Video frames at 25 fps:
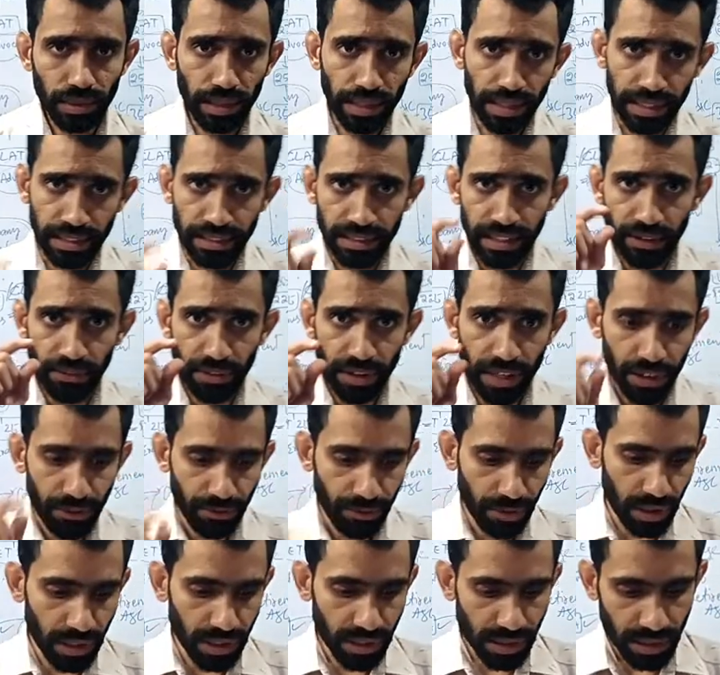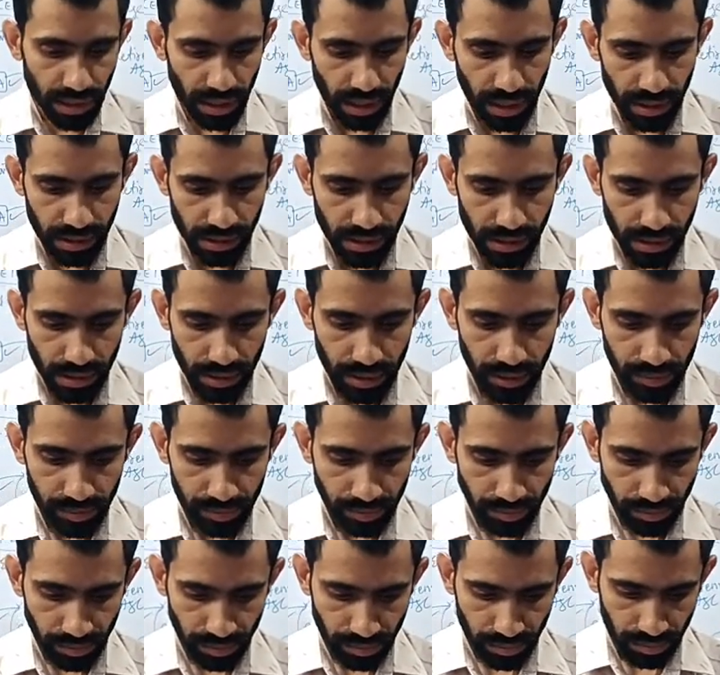In the very first class,
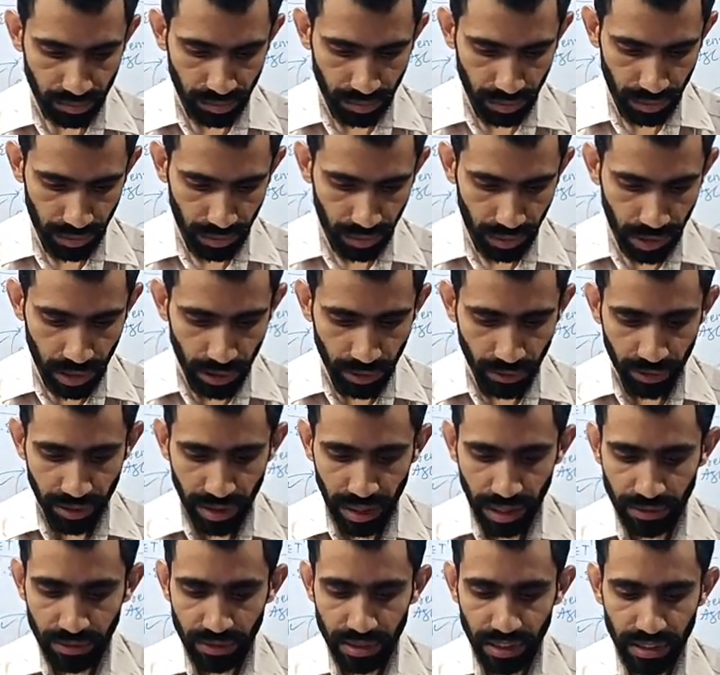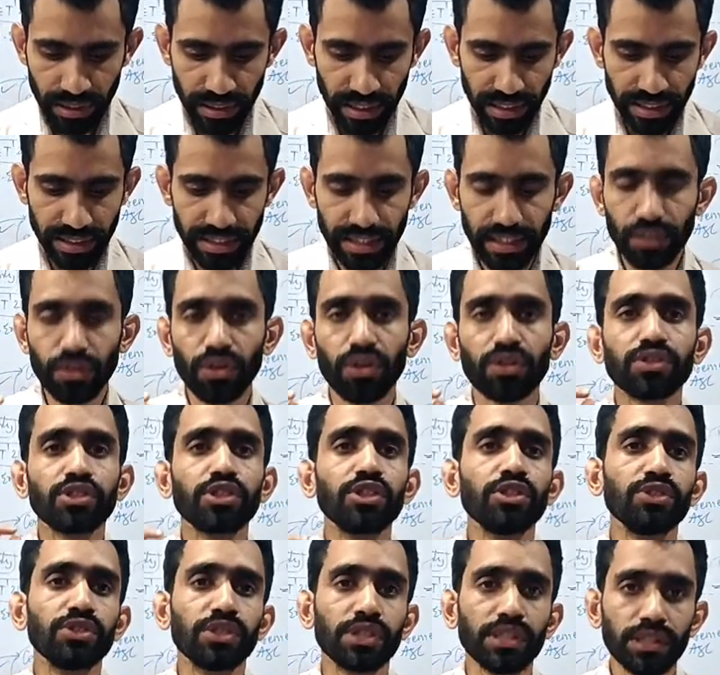we have seen the Indian
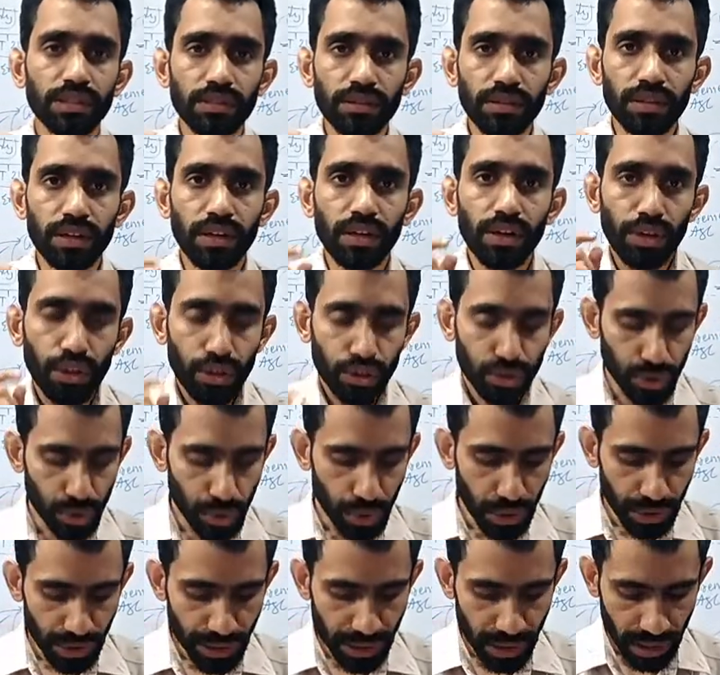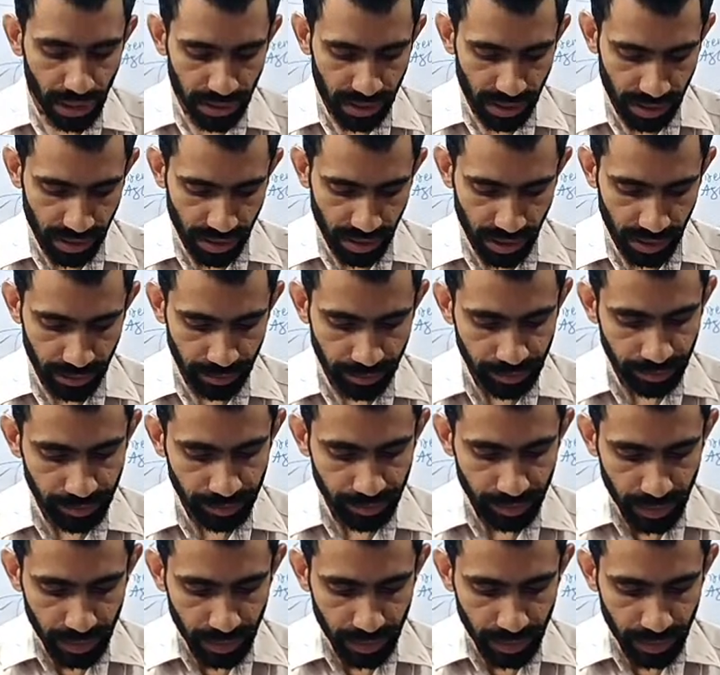Constitution, judicial system.